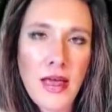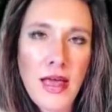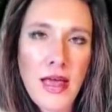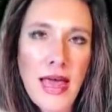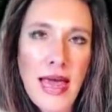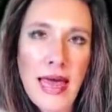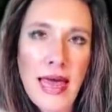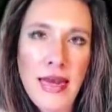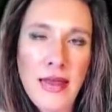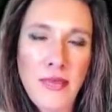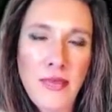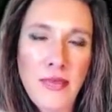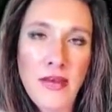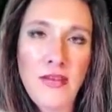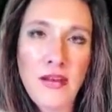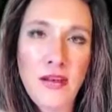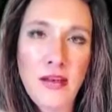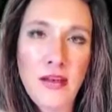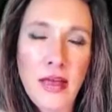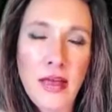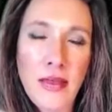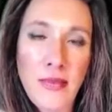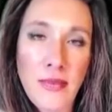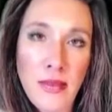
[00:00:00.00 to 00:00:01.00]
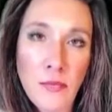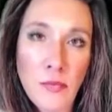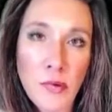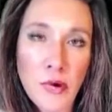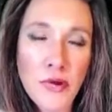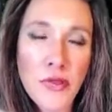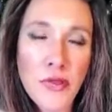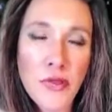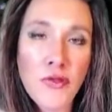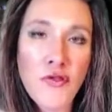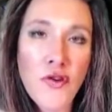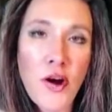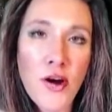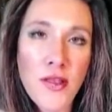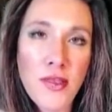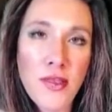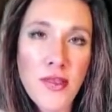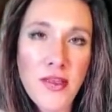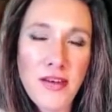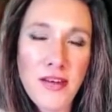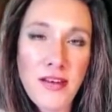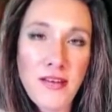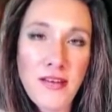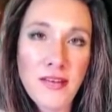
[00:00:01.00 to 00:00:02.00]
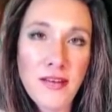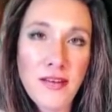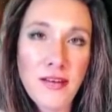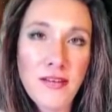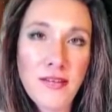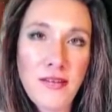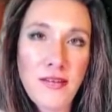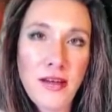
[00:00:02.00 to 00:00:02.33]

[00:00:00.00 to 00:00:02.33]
And in the birth chart and the D60,